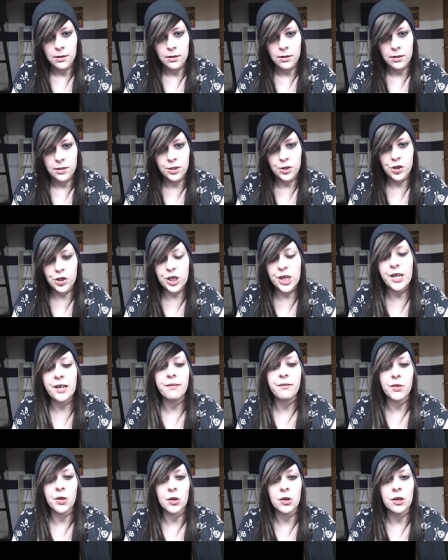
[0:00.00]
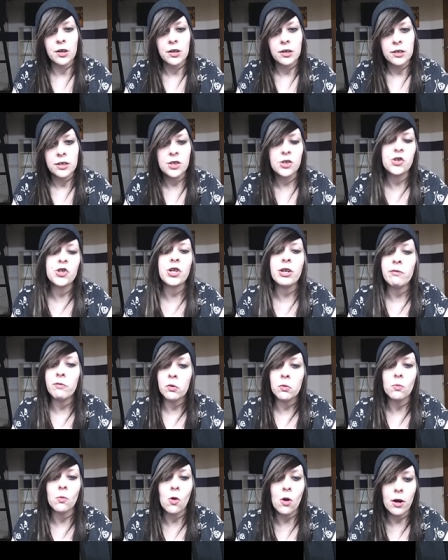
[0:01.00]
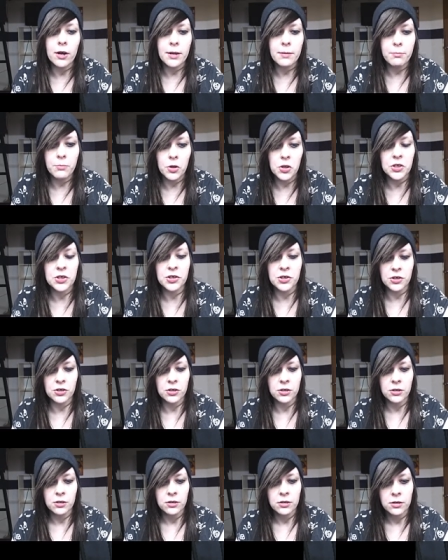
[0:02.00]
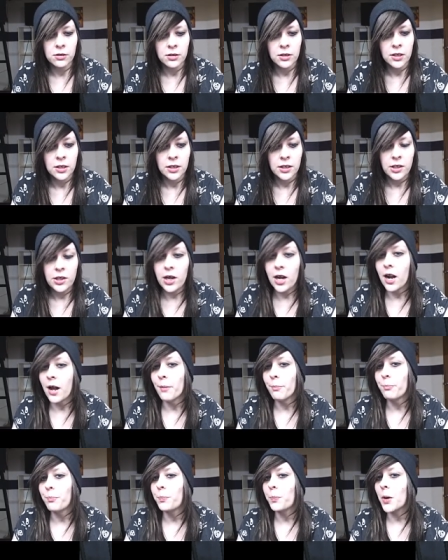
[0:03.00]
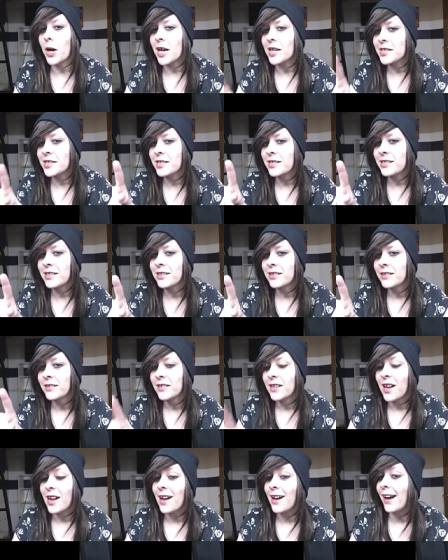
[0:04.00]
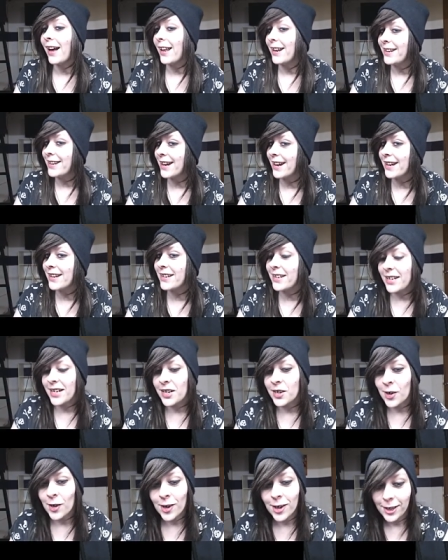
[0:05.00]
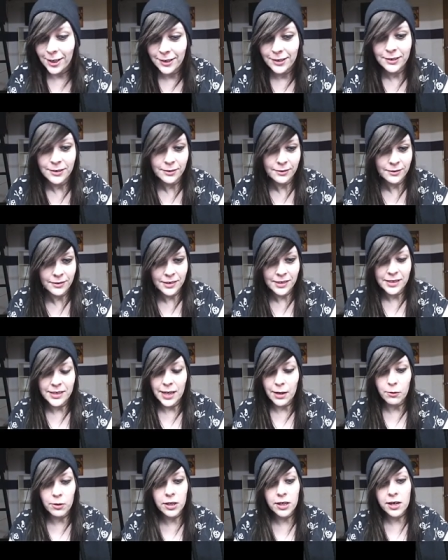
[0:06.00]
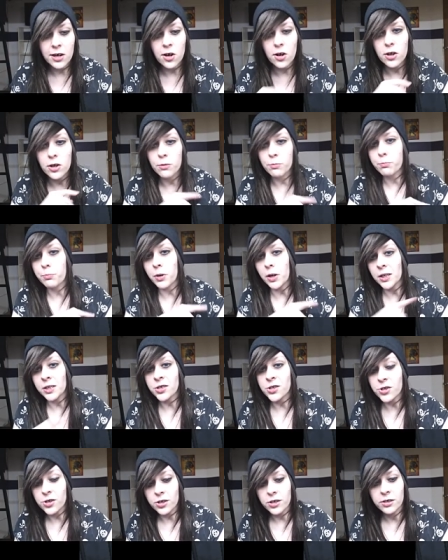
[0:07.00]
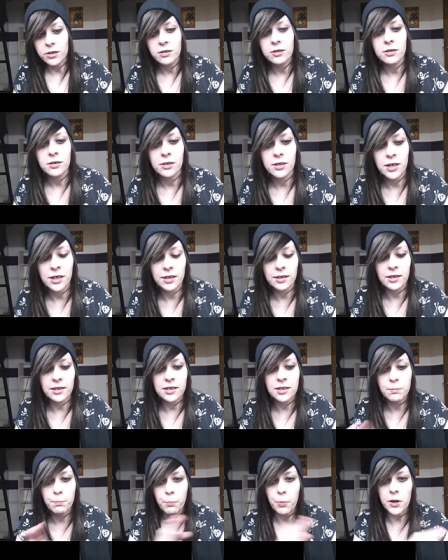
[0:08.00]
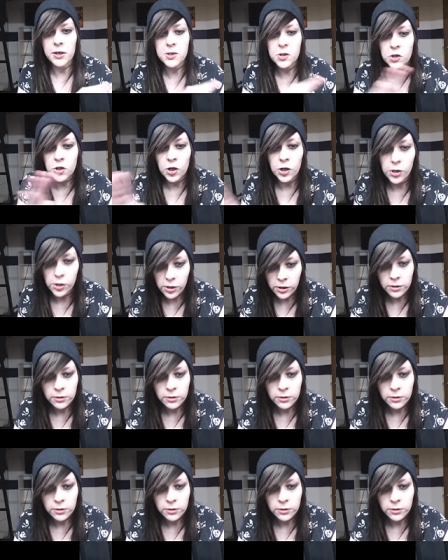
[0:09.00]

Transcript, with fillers: Did she even want it, Buster? You gonna bust a nut in her? Is that why they call you Buster? Because it's bust her?